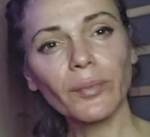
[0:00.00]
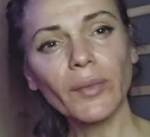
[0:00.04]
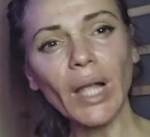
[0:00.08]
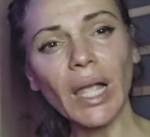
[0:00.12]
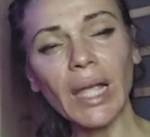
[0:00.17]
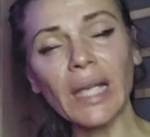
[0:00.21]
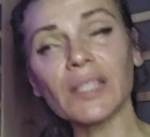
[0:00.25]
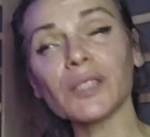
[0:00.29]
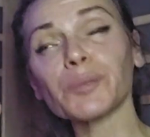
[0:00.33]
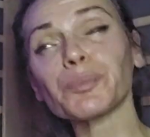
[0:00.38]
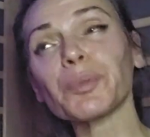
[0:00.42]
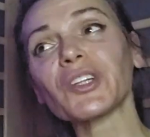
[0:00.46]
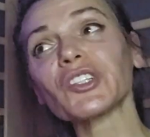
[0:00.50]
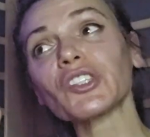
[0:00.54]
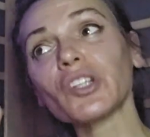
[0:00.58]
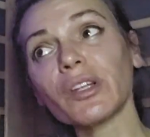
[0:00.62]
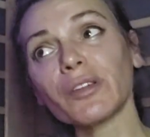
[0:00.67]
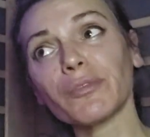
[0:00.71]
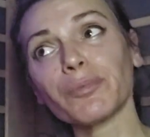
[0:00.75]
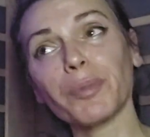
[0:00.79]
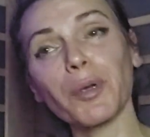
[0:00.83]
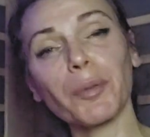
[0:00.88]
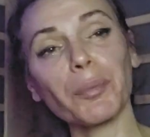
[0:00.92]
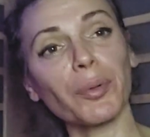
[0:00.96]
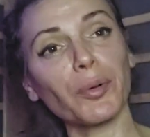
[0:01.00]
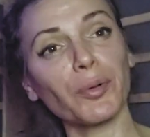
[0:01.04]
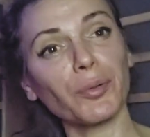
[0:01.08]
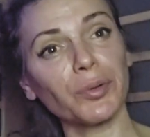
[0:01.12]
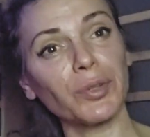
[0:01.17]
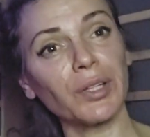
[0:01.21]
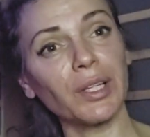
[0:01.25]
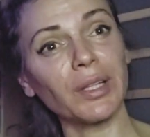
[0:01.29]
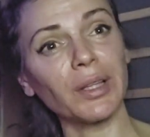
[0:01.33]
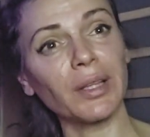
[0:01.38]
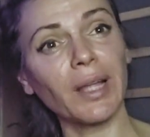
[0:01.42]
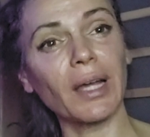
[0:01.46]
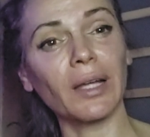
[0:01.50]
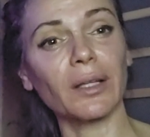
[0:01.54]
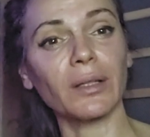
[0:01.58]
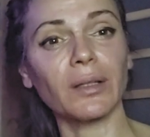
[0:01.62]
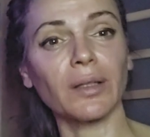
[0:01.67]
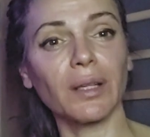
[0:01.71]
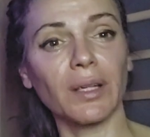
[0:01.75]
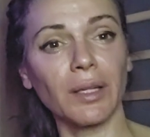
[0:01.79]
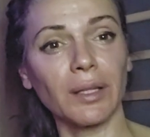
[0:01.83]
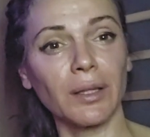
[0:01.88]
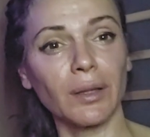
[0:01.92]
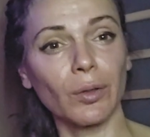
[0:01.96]
especially if people did that
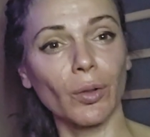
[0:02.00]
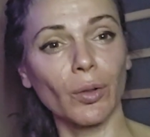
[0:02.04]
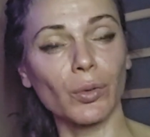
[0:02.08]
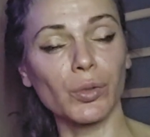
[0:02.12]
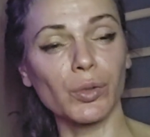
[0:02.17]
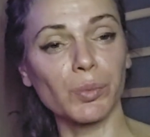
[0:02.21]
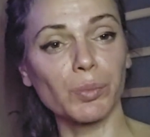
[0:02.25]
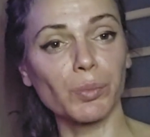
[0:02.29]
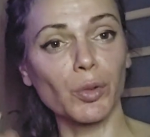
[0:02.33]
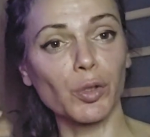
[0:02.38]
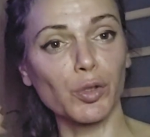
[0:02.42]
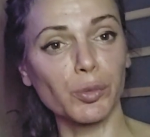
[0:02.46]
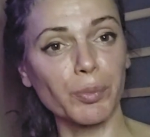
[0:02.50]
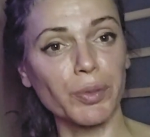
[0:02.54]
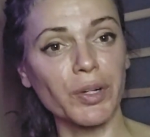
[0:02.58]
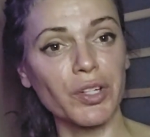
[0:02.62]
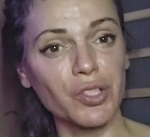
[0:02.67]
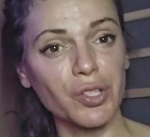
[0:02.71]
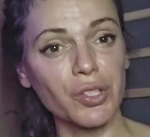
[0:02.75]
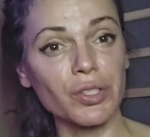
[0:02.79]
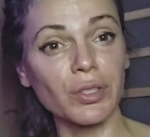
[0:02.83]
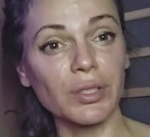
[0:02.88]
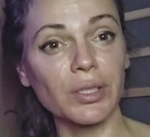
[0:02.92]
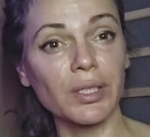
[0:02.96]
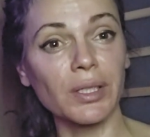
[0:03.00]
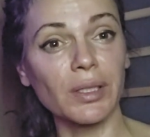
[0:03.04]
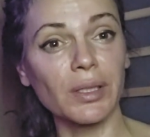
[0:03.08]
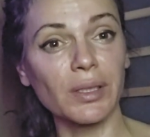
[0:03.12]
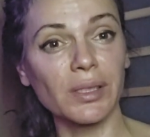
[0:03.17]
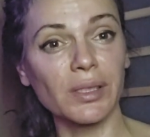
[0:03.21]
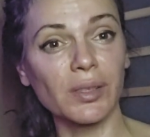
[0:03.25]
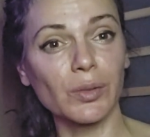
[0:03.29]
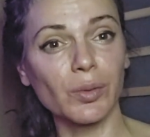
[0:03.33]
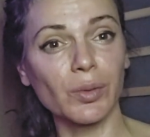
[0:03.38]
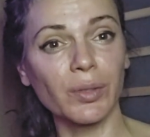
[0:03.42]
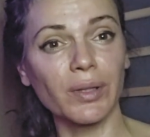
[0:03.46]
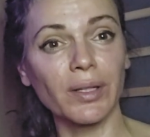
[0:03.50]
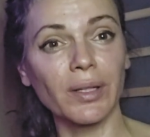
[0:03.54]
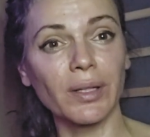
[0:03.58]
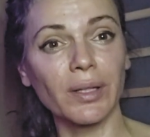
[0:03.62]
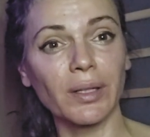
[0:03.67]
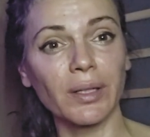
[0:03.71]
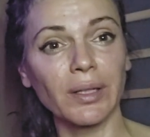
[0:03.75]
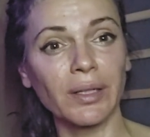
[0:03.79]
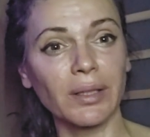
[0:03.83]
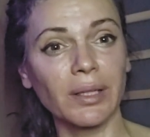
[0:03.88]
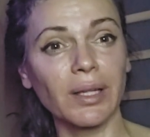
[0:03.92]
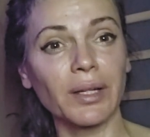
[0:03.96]
in those most precious years when they're
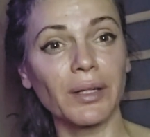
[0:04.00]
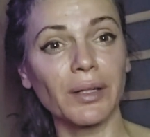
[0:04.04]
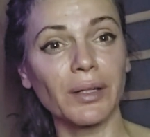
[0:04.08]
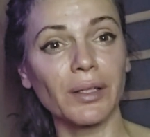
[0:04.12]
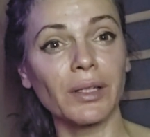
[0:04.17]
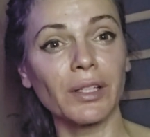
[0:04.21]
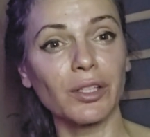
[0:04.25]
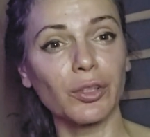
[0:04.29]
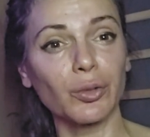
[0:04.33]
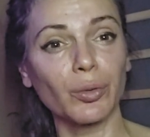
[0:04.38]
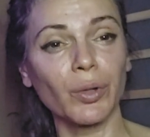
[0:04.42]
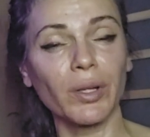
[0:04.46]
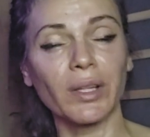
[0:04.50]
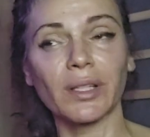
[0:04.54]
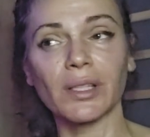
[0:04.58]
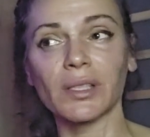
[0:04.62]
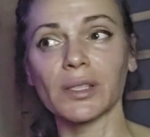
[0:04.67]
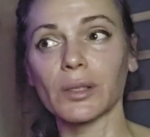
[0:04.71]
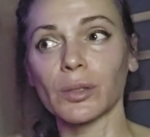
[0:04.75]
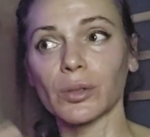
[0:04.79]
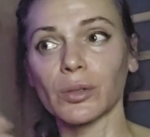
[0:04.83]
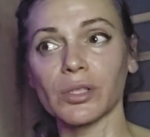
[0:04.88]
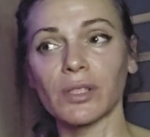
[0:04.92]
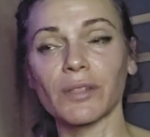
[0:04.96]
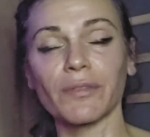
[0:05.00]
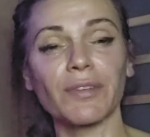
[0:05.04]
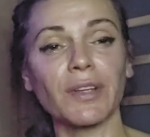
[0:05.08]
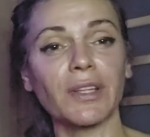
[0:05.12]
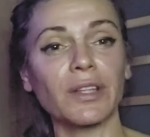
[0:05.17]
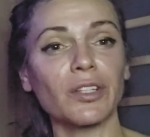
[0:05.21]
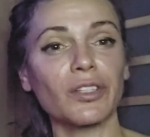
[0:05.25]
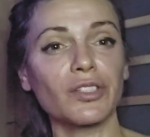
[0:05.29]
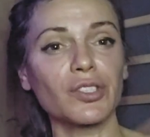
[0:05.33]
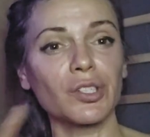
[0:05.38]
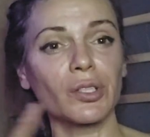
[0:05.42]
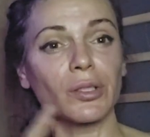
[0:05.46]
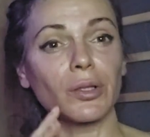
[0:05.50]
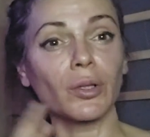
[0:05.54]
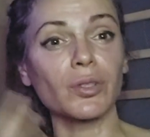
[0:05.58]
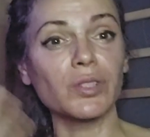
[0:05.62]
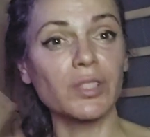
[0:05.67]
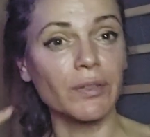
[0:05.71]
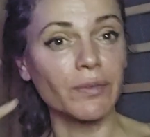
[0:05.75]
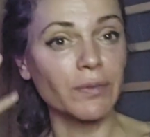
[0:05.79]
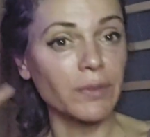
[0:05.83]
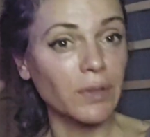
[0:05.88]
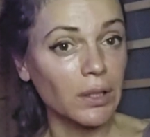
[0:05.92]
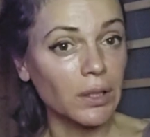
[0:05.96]
in their early 20s, lots of energy, lots
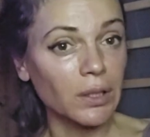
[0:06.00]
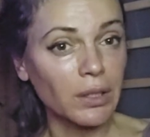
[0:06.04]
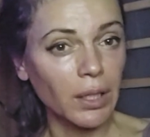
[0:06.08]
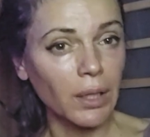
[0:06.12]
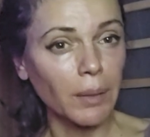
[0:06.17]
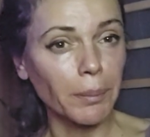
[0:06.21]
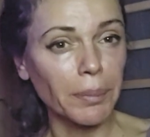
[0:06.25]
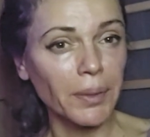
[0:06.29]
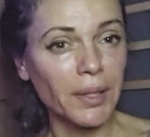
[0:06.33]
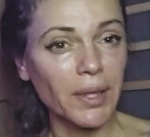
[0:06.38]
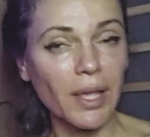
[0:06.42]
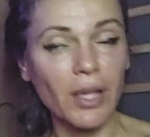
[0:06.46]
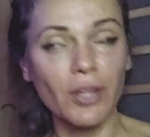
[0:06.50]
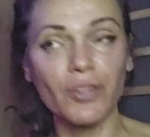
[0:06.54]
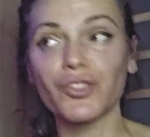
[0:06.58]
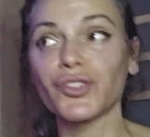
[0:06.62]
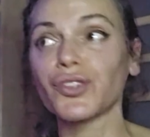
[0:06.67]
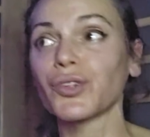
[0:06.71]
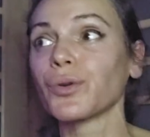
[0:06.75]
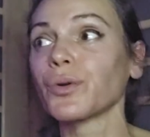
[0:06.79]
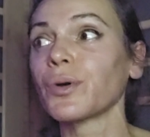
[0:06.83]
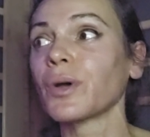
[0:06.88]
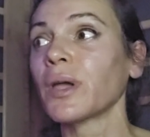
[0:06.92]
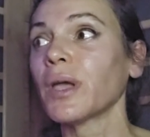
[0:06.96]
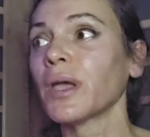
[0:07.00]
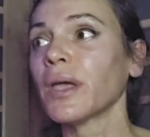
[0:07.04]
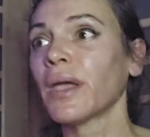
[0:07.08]
of learning potential,